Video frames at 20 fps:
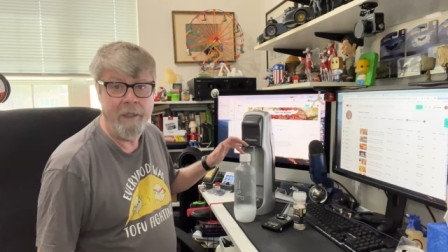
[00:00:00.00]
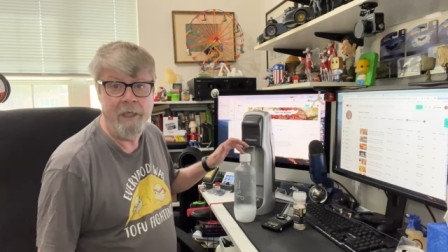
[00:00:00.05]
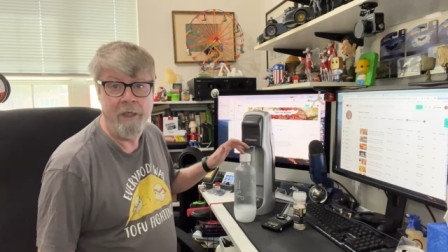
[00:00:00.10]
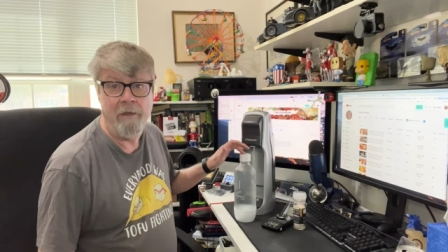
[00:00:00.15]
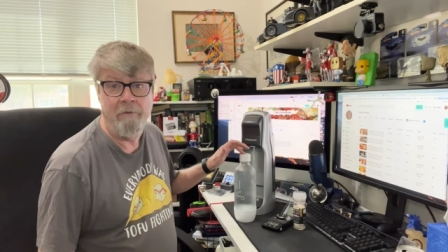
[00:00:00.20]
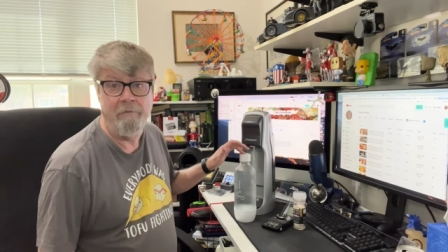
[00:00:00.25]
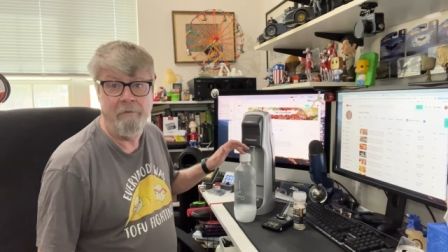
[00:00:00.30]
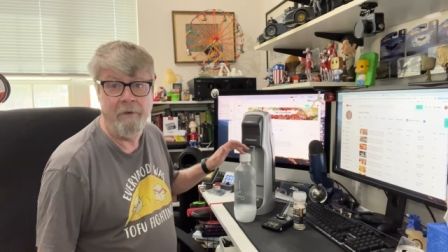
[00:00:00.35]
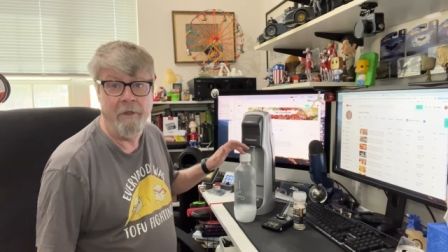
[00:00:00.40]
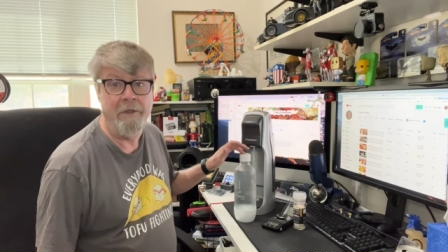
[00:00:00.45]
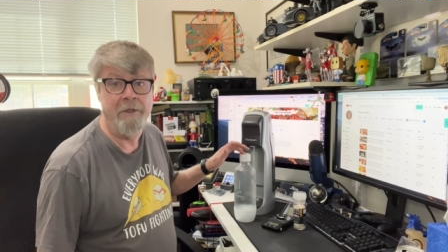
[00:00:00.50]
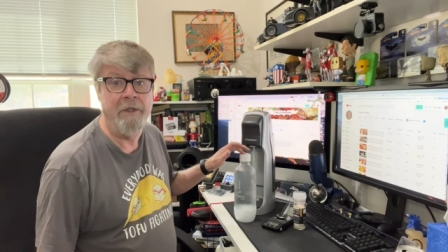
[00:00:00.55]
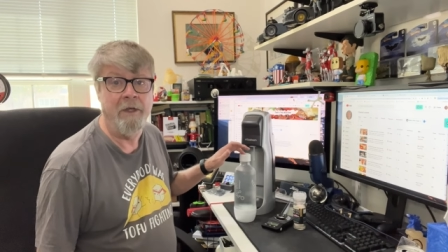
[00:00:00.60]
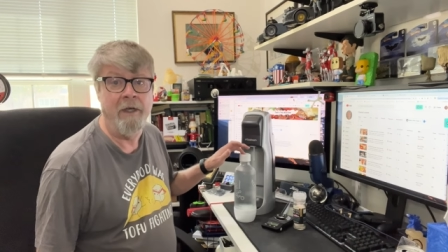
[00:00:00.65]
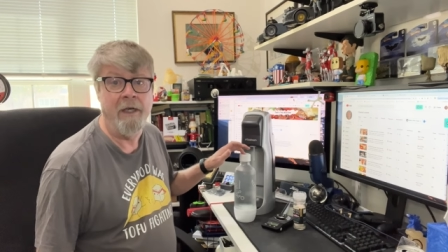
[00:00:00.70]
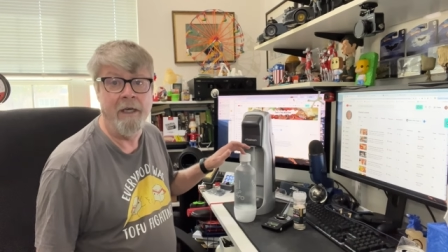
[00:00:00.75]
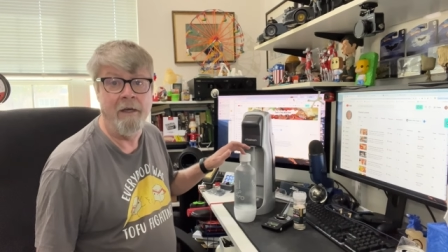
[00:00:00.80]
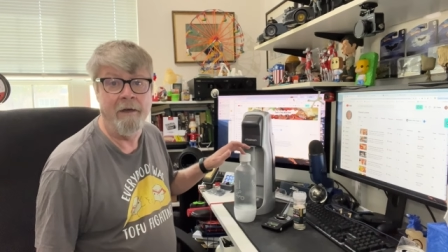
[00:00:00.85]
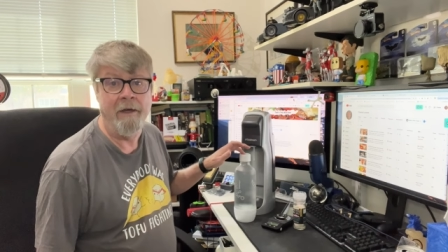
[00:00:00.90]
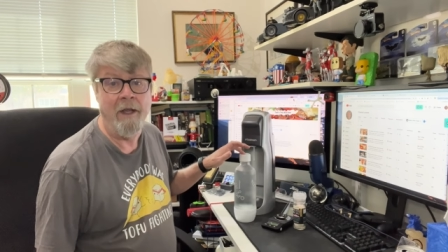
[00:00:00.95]
good filter
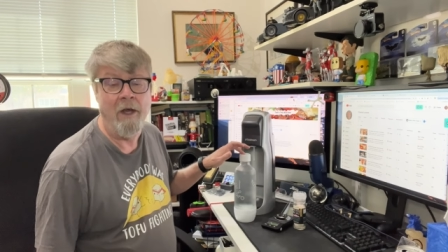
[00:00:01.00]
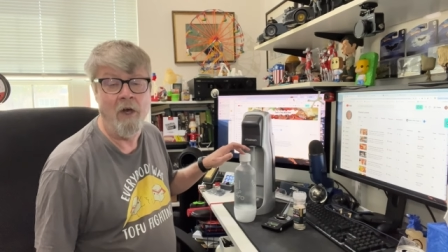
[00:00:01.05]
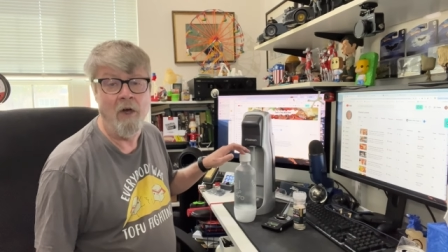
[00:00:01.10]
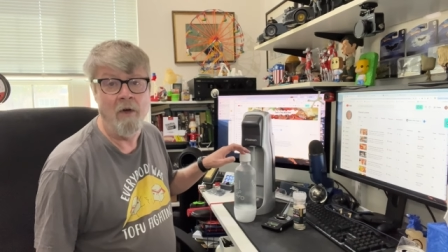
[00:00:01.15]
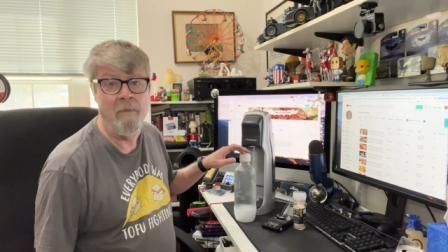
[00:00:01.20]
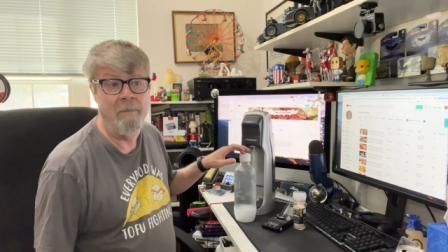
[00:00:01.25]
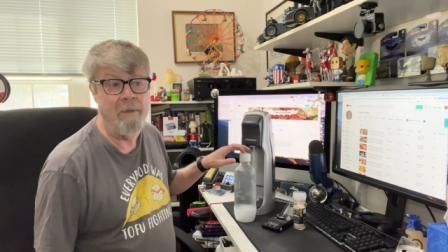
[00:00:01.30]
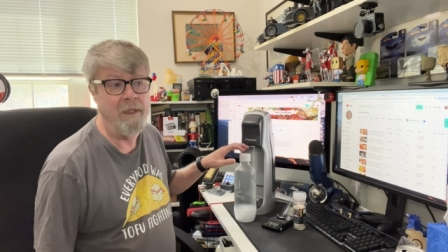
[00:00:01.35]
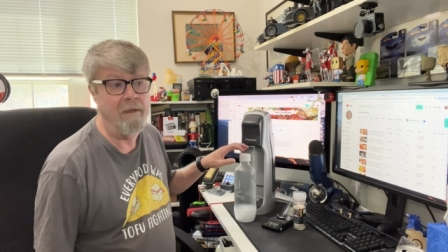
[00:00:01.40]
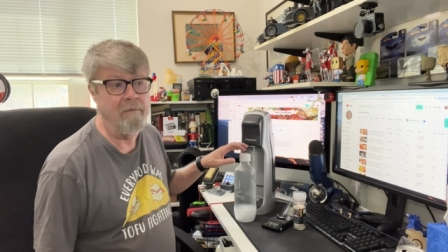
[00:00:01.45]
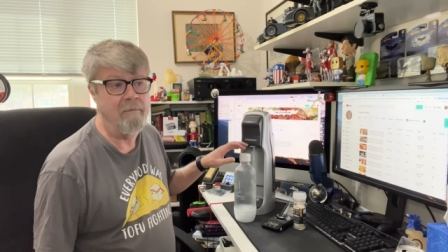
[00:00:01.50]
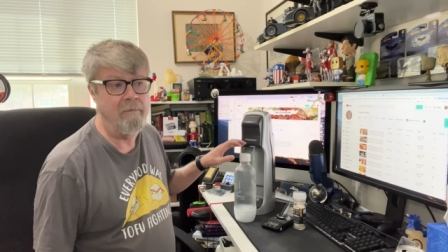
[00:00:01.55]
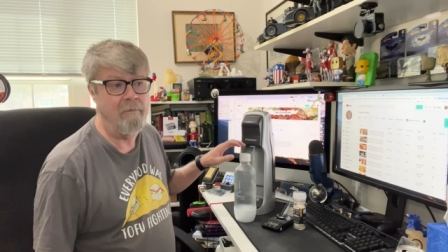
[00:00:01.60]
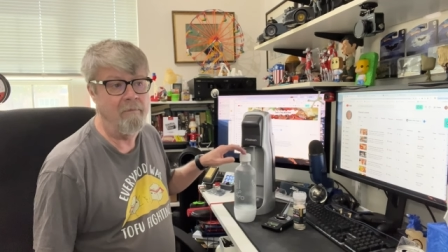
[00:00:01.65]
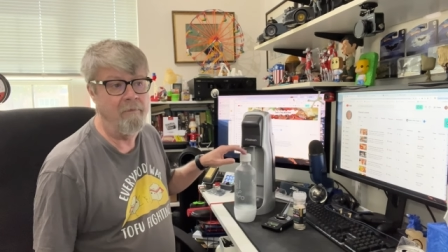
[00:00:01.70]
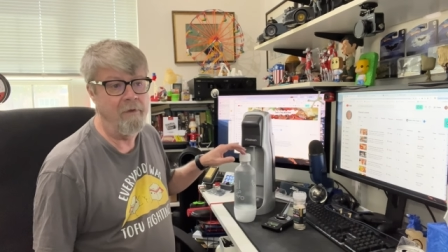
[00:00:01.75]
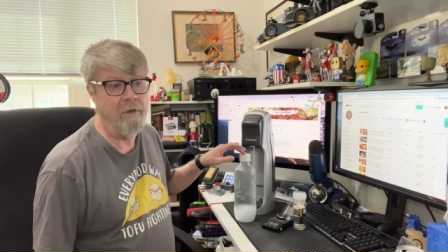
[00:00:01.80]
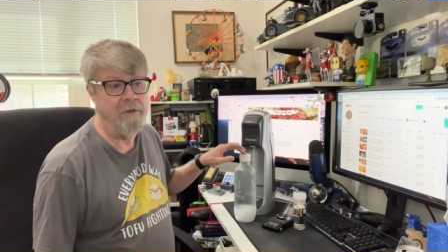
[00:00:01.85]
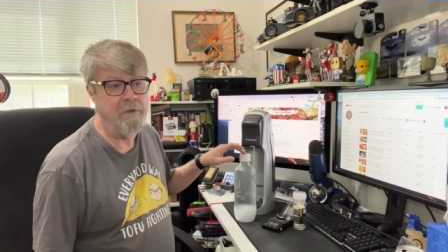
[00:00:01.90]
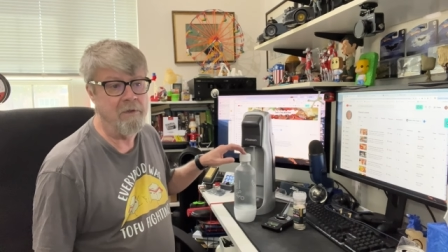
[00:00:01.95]
here at home that
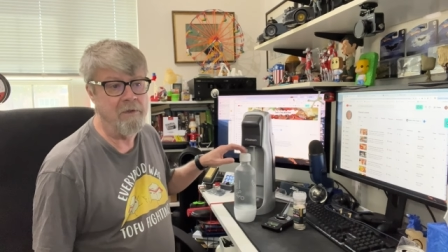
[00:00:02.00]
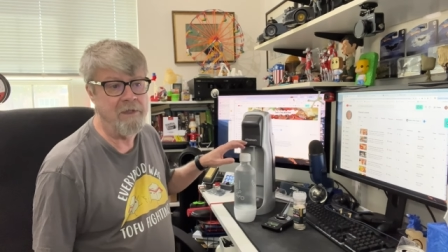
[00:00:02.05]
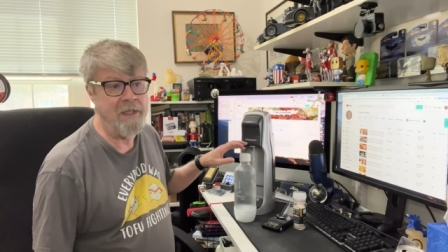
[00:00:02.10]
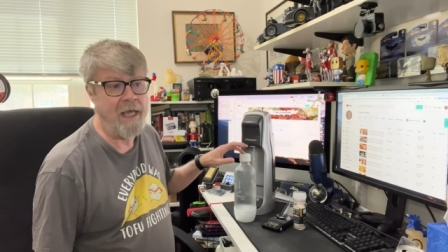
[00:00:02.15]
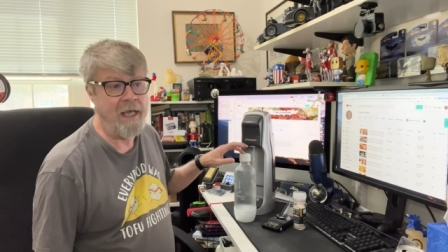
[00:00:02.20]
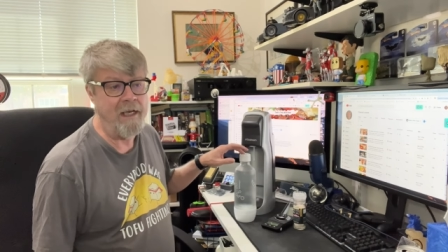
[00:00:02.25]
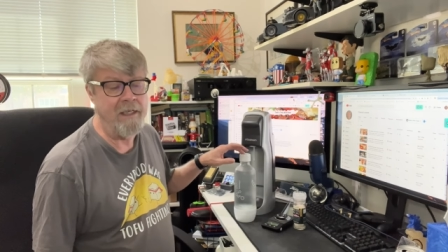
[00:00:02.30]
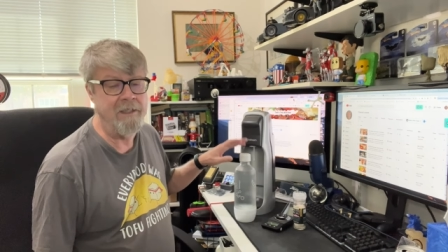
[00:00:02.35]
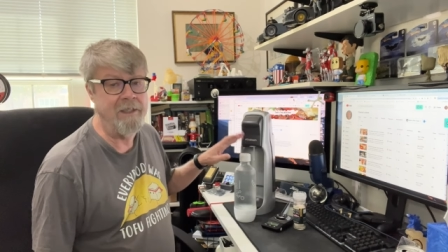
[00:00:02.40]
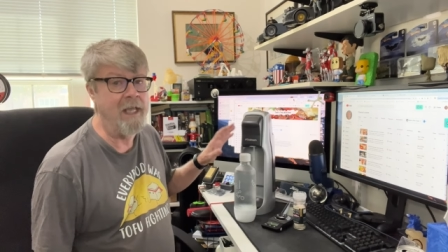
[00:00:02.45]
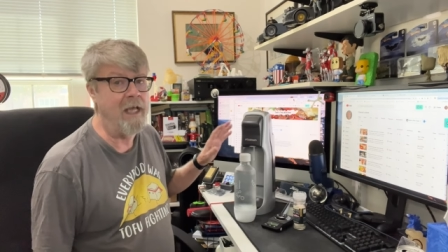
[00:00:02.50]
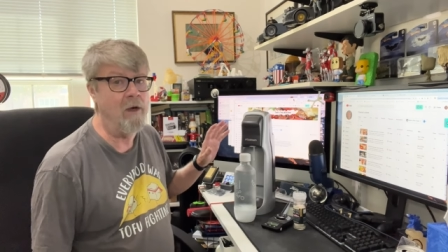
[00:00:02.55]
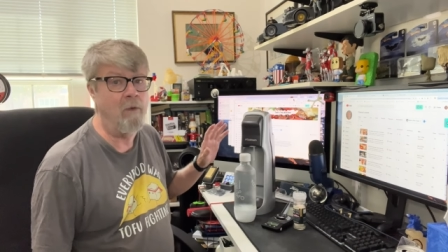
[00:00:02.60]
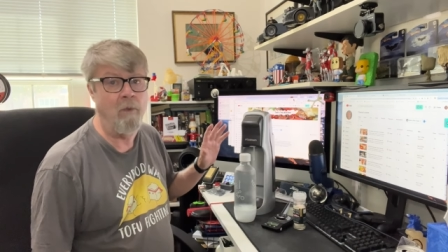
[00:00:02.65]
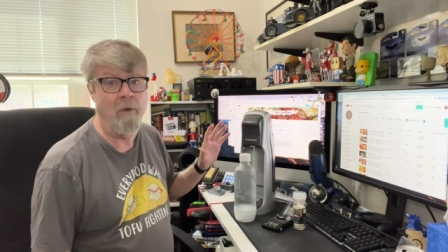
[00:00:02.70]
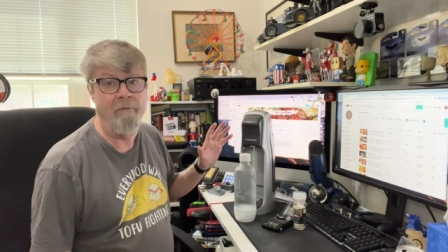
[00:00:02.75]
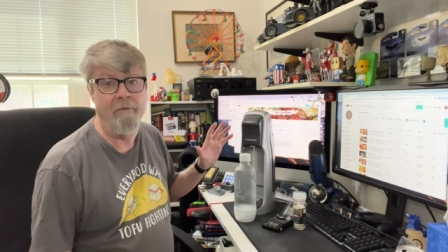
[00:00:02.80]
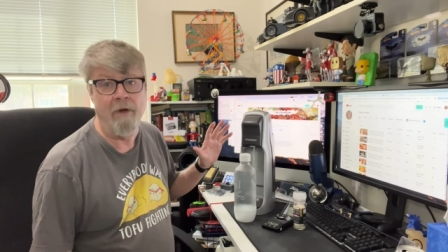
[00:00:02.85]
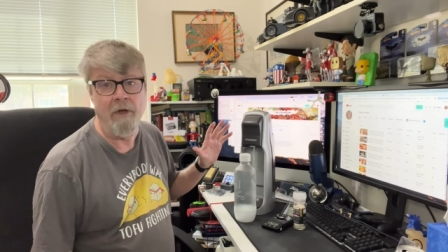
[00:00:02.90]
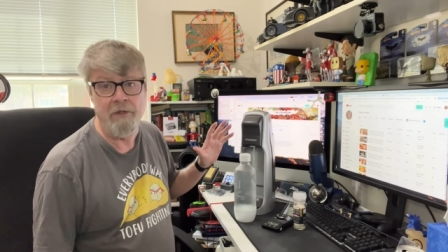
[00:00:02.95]
filters out, it's not a
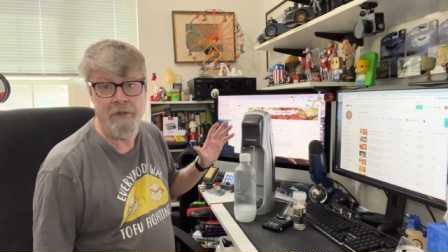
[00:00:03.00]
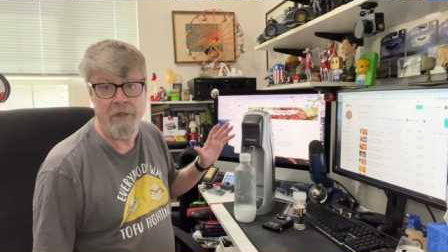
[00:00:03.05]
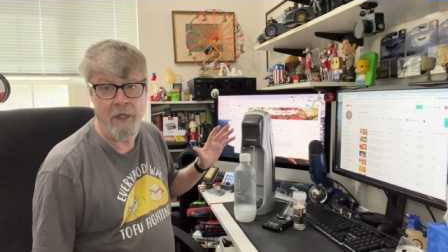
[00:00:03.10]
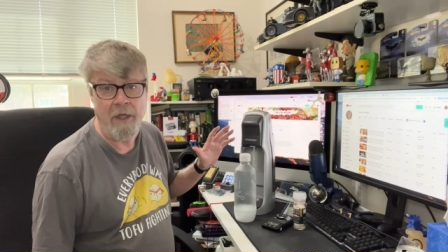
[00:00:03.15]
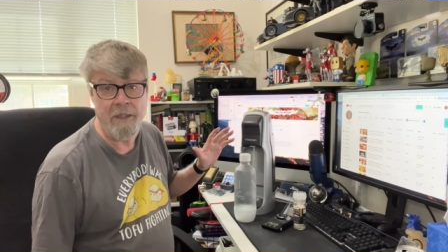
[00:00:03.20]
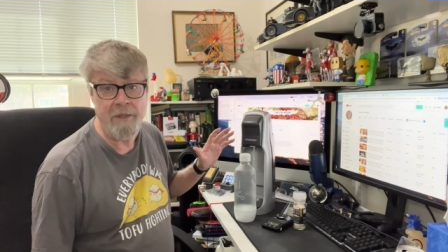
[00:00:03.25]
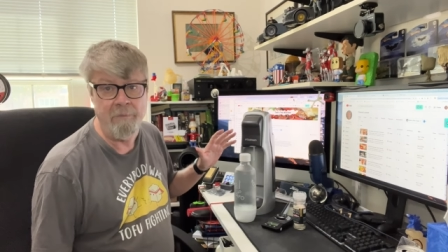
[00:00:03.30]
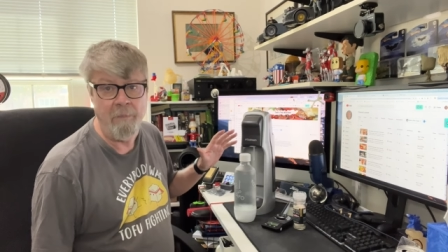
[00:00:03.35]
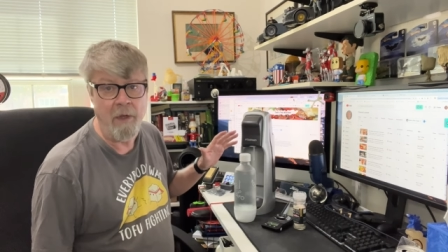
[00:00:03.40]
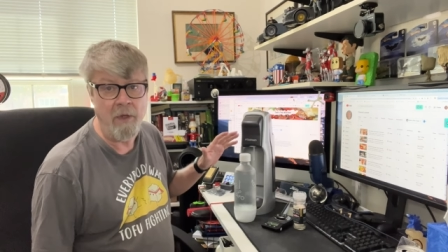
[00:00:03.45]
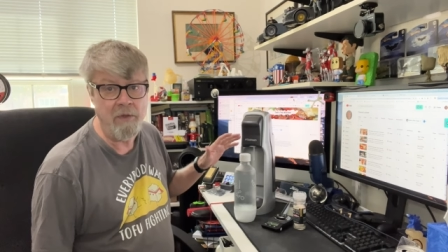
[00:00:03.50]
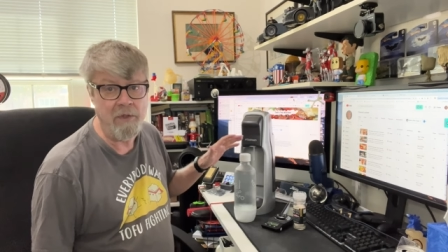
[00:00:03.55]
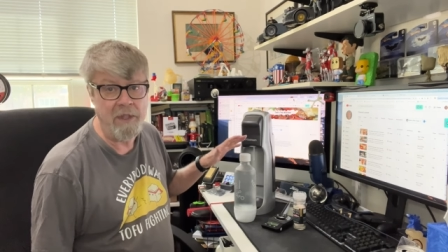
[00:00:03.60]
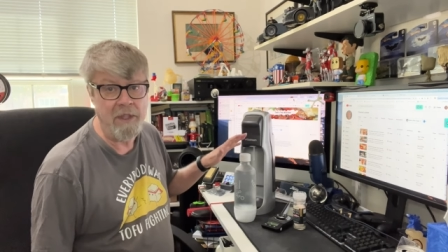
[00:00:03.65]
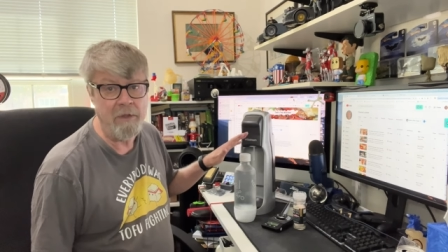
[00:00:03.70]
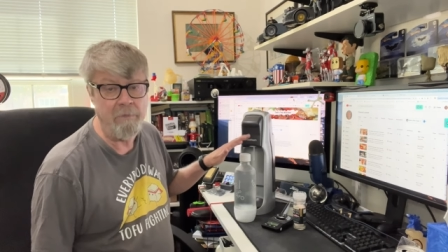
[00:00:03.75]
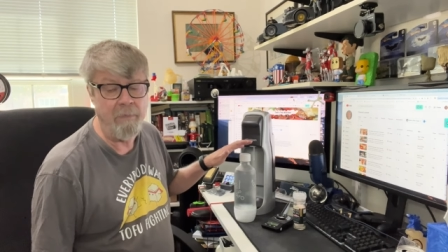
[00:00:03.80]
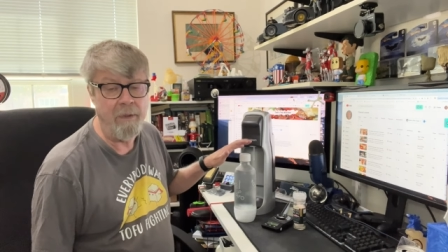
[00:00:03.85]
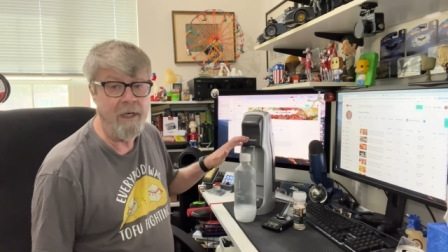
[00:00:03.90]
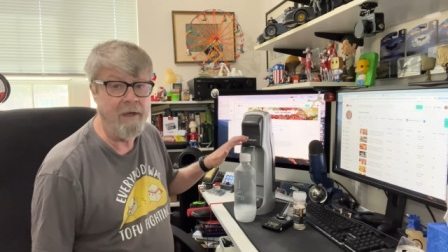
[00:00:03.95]
reverse
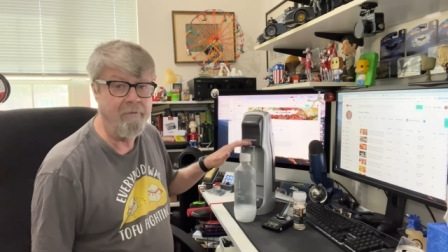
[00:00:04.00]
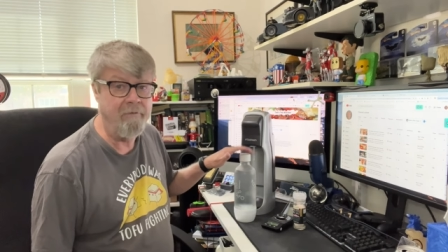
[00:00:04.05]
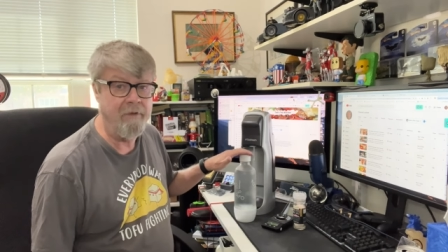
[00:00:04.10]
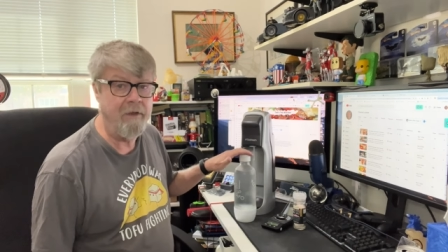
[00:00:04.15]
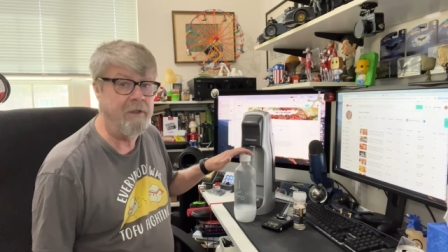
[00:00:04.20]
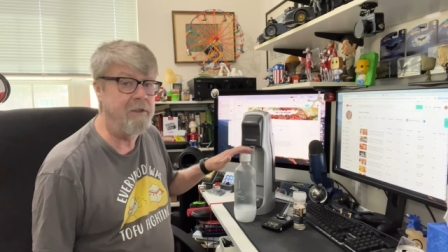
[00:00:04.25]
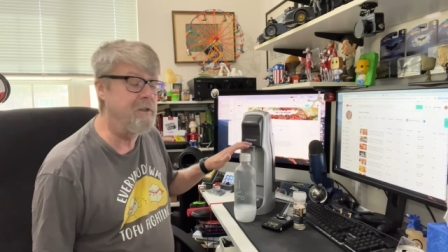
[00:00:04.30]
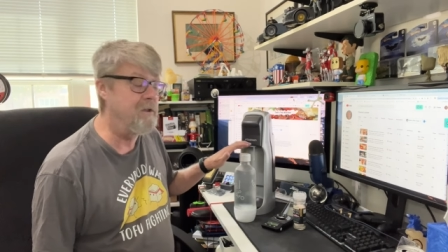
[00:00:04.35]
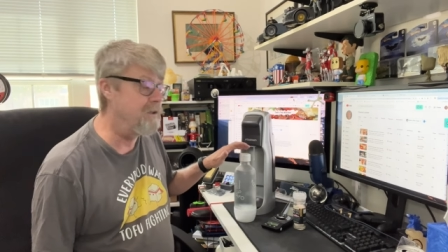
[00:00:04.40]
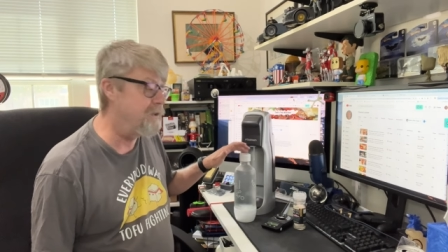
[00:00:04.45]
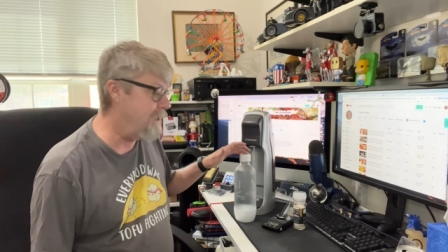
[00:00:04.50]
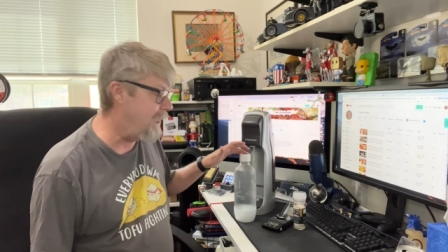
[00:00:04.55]
osmosis, but it filters